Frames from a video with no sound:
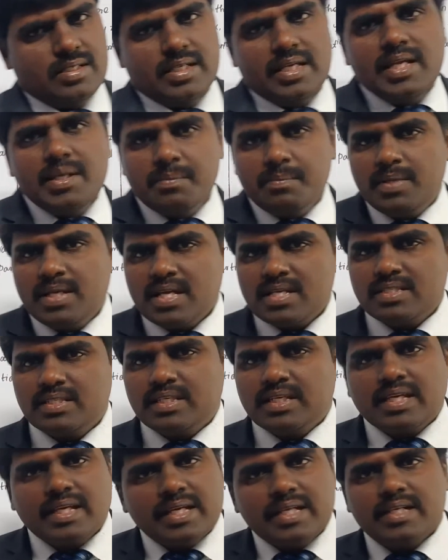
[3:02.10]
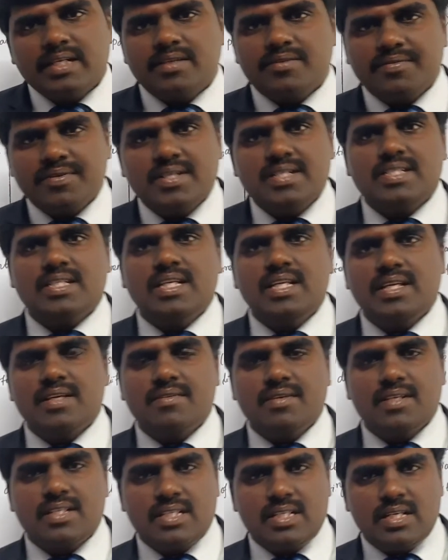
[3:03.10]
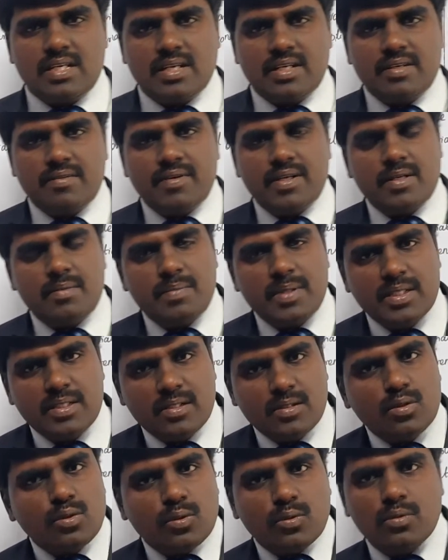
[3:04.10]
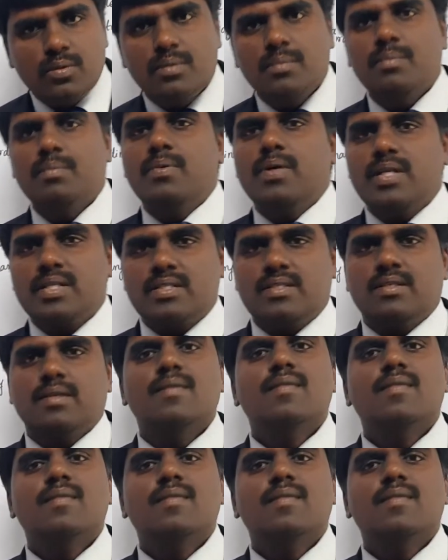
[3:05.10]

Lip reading: In differential equation, I divided by the two parts.